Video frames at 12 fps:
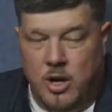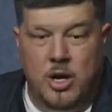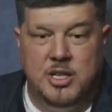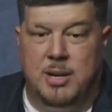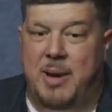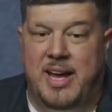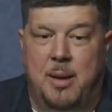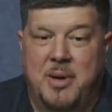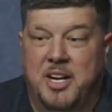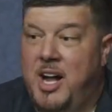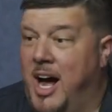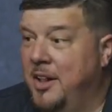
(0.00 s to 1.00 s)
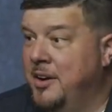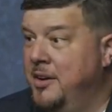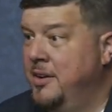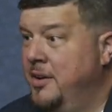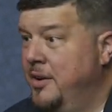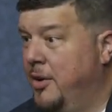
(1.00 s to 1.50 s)
Somebody give me a dollar
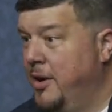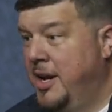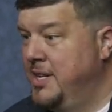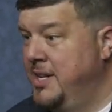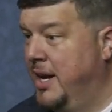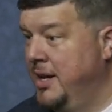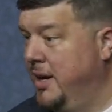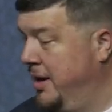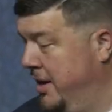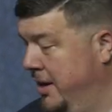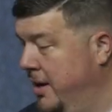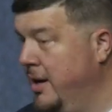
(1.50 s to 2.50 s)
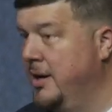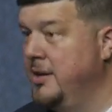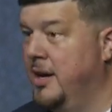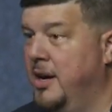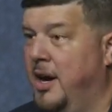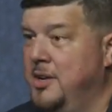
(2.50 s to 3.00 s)
or
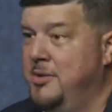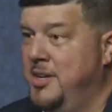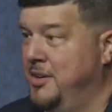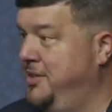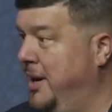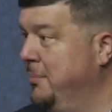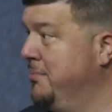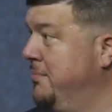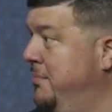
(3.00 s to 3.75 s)
a hundred or something.